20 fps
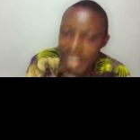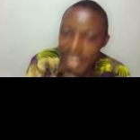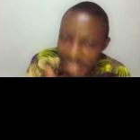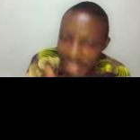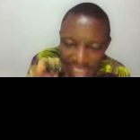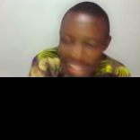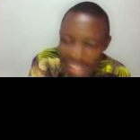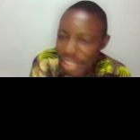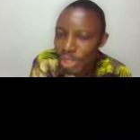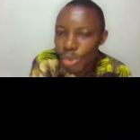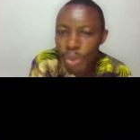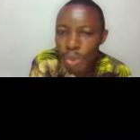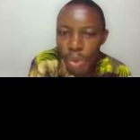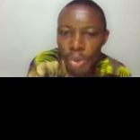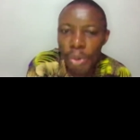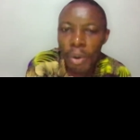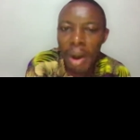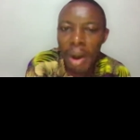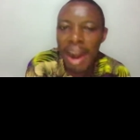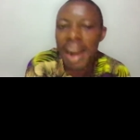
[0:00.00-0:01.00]
That is who
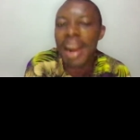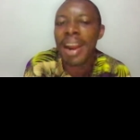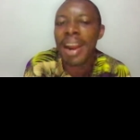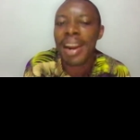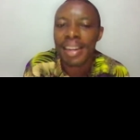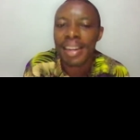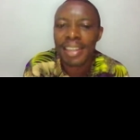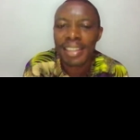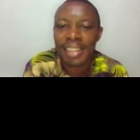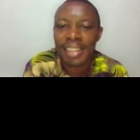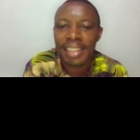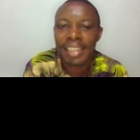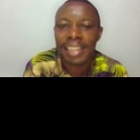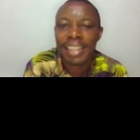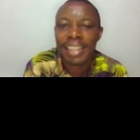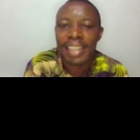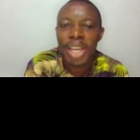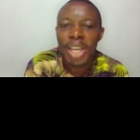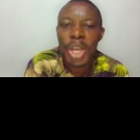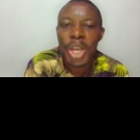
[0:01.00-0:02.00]
you are.
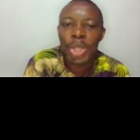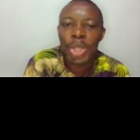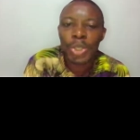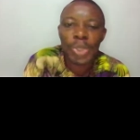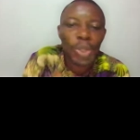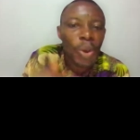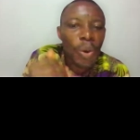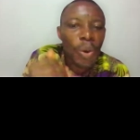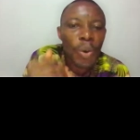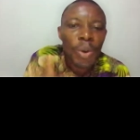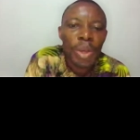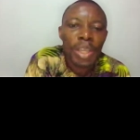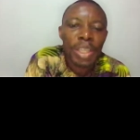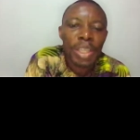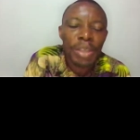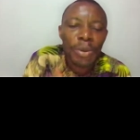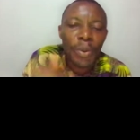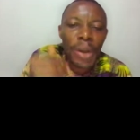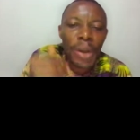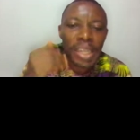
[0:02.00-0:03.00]
So
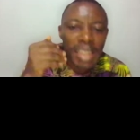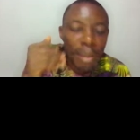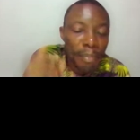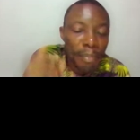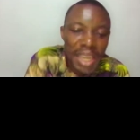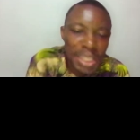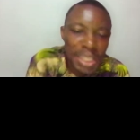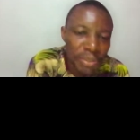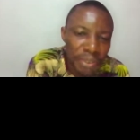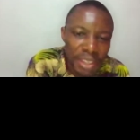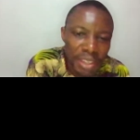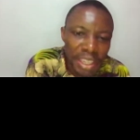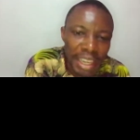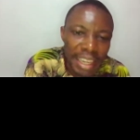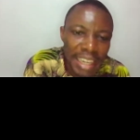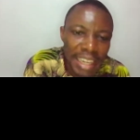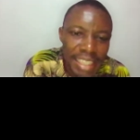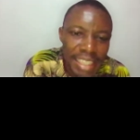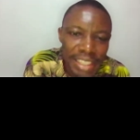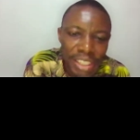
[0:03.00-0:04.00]
you want the best for the
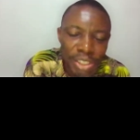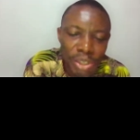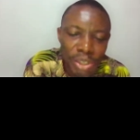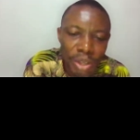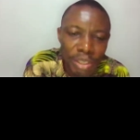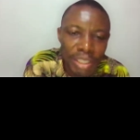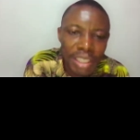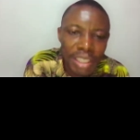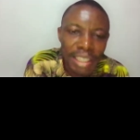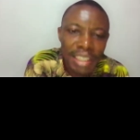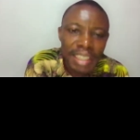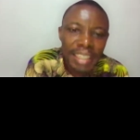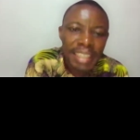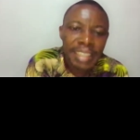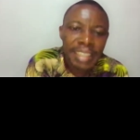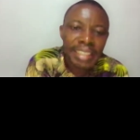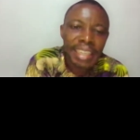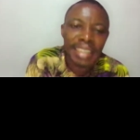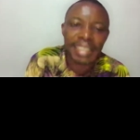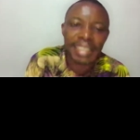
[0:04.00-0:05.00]
organization,
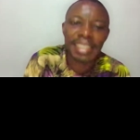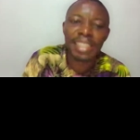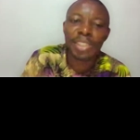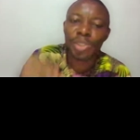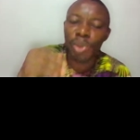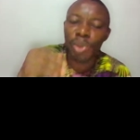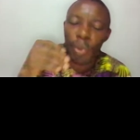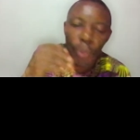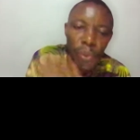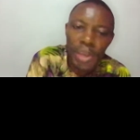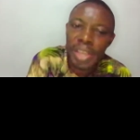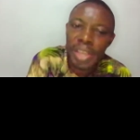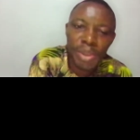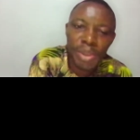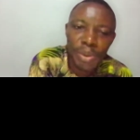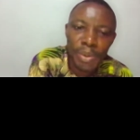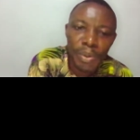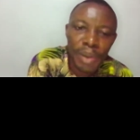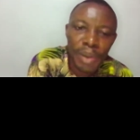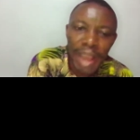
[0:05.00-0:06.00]
they need to win
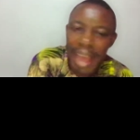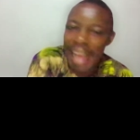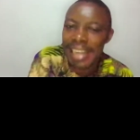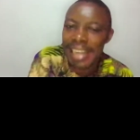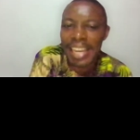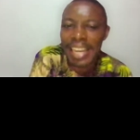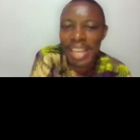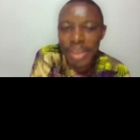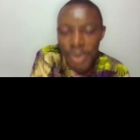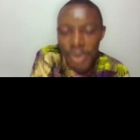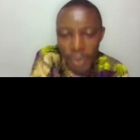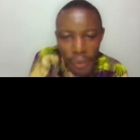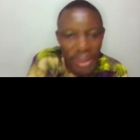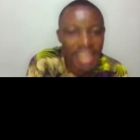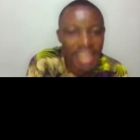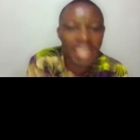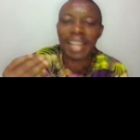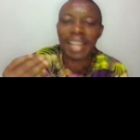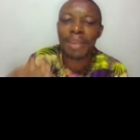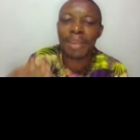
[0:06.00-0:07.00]
you, and then you
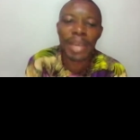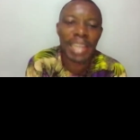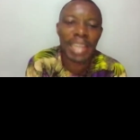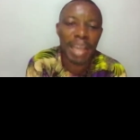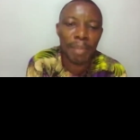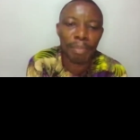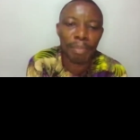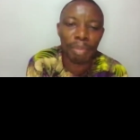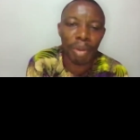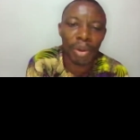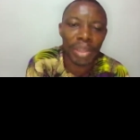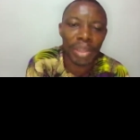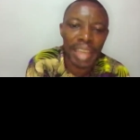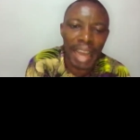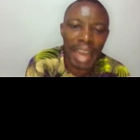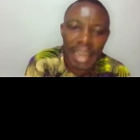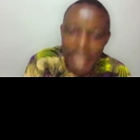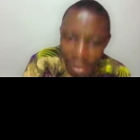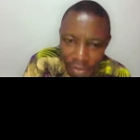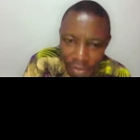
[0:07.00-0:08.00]
win the remaining employee,
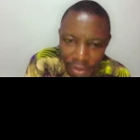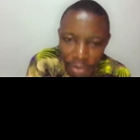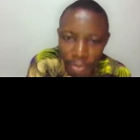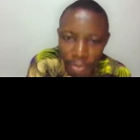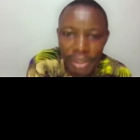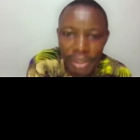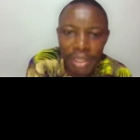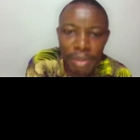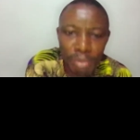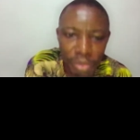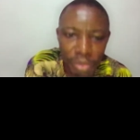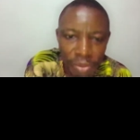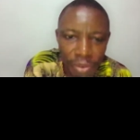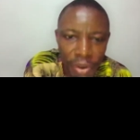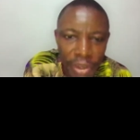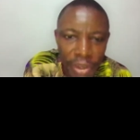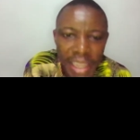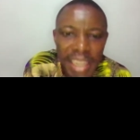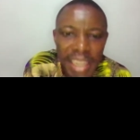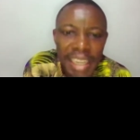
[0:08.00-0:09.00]
and everybody move
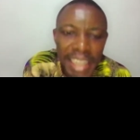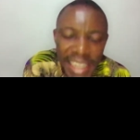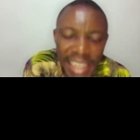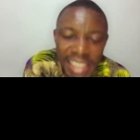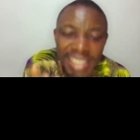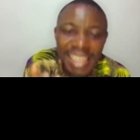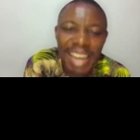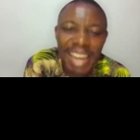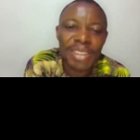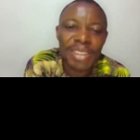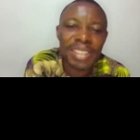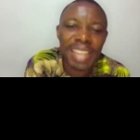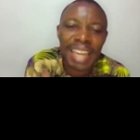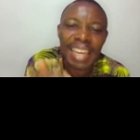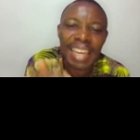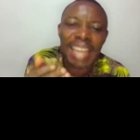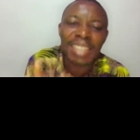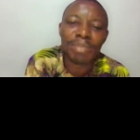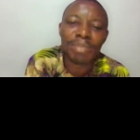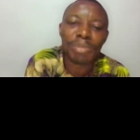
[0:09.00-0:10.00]
on. HR is
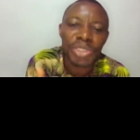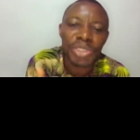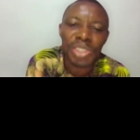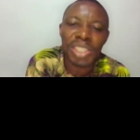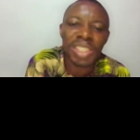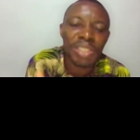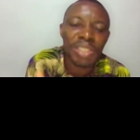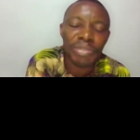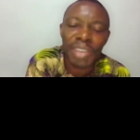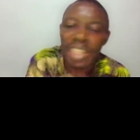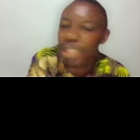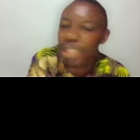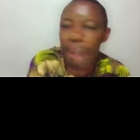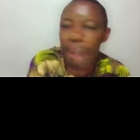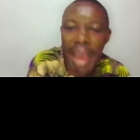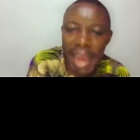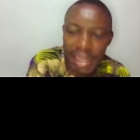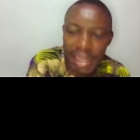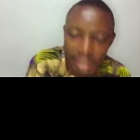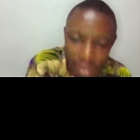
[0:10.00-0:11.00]
an administrative
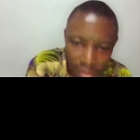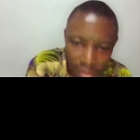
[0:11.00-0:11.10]
expert.